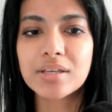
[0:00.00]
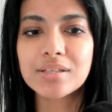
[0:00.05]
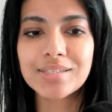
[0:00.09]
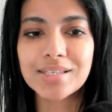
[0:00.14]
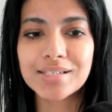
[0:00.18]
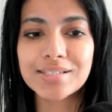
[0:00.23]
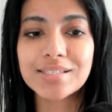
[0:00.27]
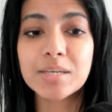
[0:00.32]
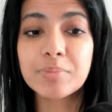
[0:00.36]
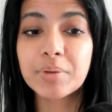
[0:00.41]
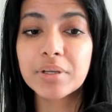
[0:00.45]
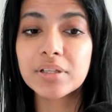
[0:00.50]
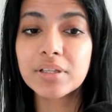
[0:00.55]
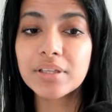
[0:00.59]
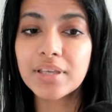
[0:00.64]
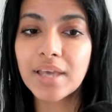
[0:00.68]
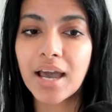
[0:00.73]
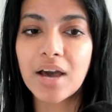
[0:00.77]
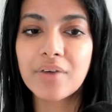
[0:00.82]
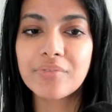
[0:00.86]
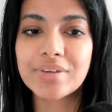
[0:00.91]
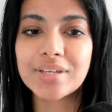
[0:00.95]
typically
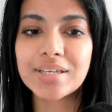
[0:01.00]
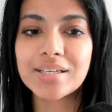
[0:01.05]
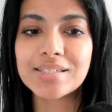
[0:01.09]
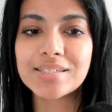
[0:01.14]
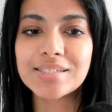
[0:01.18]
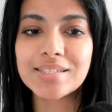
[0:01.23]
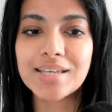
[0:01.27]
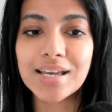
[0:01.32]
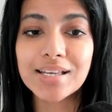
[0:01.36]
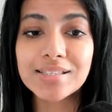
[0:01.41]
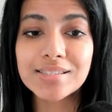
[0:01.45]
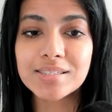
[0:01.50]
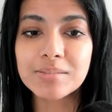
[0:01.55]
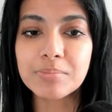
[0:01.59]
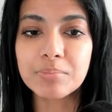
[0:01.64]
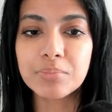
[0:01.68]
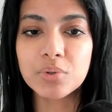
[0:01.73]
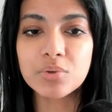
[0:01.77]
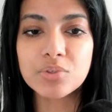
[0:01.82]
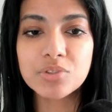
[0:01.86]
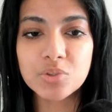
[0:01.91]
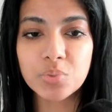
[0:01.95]
have intense
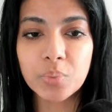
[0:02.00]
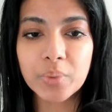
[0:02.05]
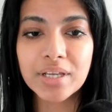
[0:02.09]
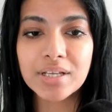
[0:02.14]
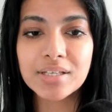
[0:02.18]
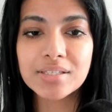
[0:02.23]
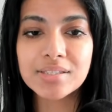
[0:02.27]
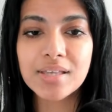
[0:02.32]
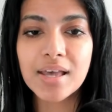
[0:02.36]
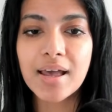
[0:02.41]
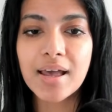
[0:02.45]
mood swings,